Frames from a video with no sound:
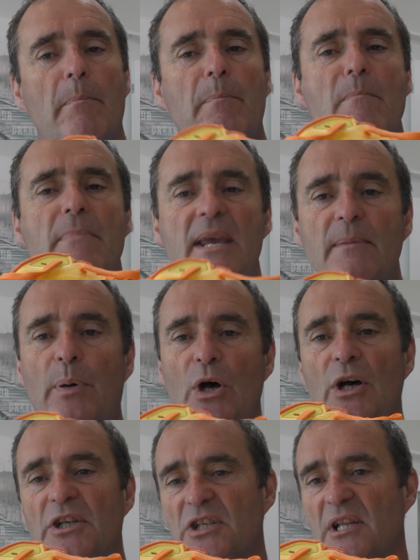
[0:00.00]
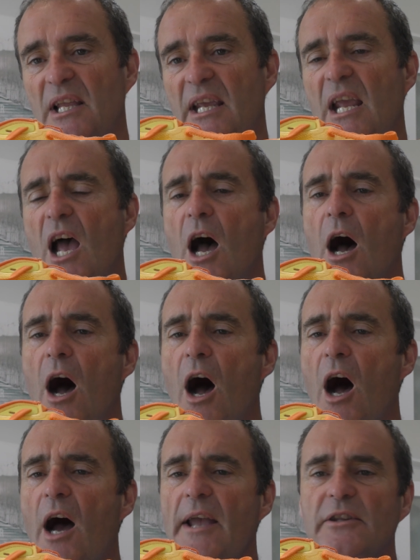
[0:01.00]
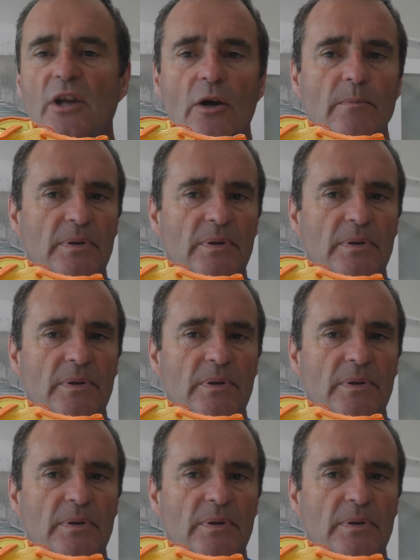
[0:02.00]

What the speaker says: Me personally, I don't